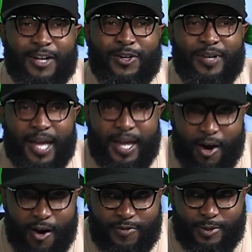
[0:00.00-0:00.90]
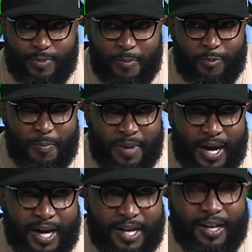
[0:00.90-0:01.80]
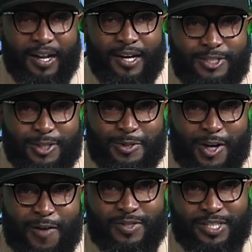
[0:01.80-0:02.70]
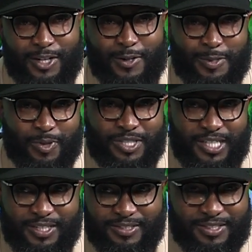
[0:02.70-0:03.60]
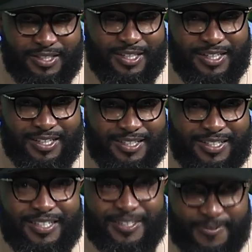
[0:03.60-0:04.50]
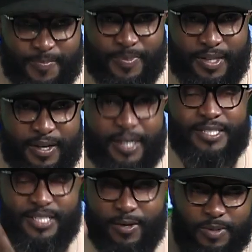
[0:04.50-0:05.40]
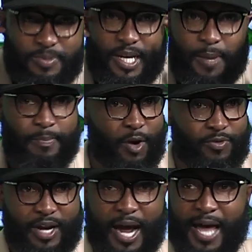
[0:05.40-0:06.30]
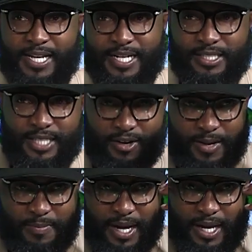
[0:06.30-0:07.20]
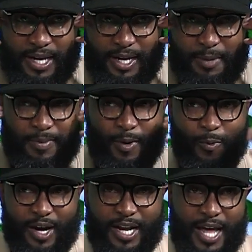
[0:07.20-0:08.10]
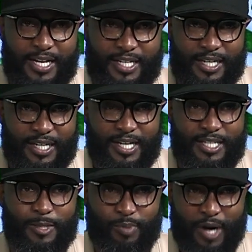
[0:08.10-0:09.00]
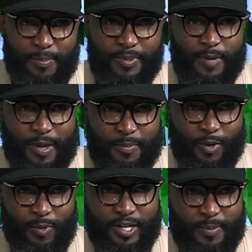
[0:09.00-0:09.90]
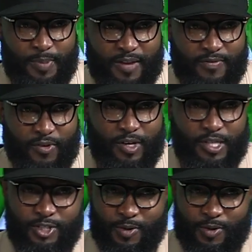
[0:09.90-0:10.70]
create offers people will buy, launch those offers, and close more sales. See what I'm saying? Both are ideas that are in my head, but one idea is a problem that people are willing to pay for. So